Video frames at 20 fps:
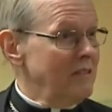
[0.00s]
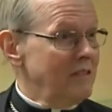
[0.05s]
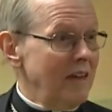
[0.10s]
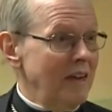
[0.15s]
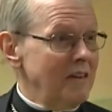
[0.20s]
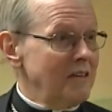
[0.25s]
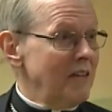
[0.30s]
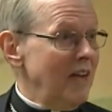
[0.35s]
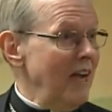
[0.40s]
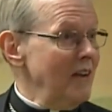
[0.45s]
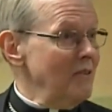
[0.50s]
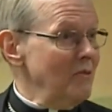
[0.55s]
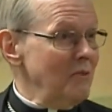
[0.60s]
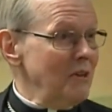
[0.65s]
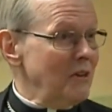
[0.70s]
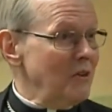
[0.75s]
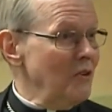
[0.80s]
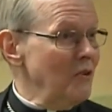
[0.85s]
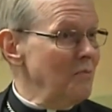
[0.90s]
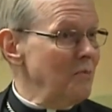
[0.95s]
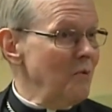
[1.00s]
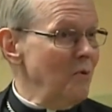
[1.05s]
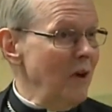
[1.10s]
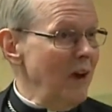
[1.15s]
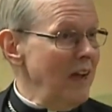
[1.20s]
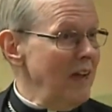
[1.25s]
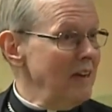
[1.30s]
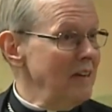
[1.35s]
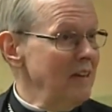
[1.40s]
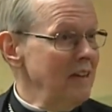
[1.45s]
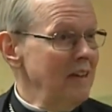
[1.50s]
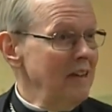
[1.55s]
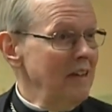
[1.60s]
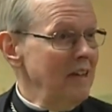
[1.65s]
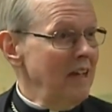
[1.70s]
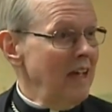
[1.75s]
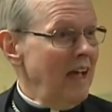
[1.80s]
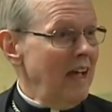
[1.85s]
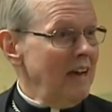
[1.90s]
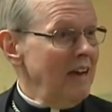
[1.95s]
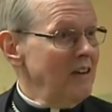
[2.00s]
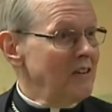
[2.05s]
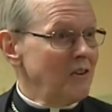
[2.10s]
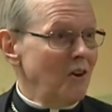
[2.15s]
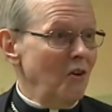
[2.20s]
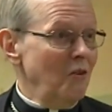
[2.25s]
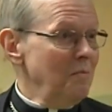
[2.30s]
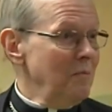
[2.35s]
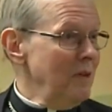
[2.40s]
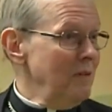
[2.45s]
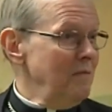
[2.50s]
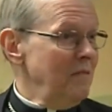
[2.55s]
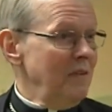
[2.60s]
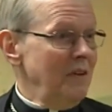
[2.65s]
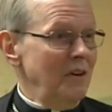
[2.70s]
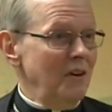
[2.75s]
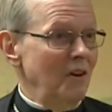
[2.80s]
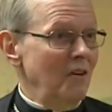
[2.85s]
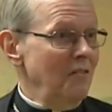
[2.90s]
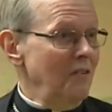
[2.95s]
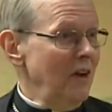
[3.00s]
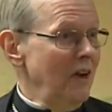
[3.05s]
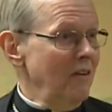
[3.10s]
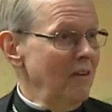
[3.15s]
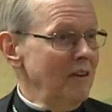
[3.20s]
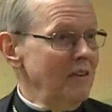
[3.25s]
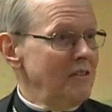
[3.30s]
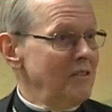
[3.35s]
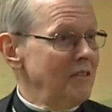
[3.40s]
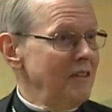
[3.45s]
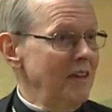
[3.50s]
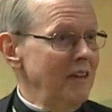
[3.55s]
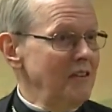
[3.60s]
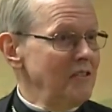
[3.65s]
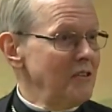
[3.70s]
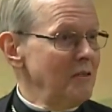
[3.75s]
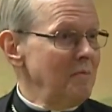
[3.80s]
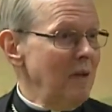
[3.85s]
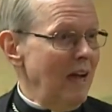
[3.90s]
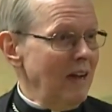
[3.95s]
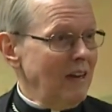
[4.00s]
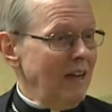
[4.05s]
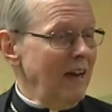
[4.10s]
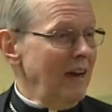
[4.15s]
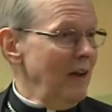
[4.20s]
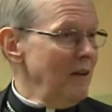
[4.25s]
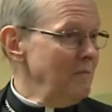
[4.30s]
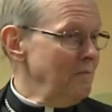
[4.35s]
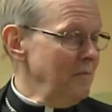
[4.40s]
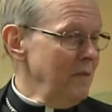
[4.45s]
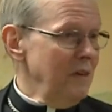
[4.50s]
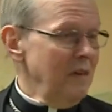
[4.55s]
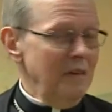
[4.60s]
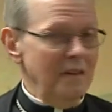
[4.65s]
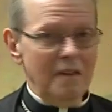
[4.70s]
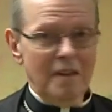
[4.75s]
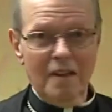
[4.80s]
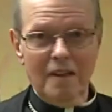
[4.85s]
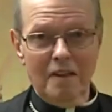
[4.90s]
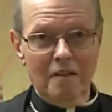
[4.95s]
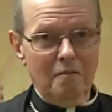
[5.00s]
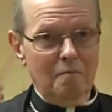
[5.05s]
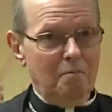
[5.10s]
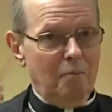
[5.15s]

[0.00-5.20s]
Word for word: take time to recuperate and he told me you know various things about can i uh,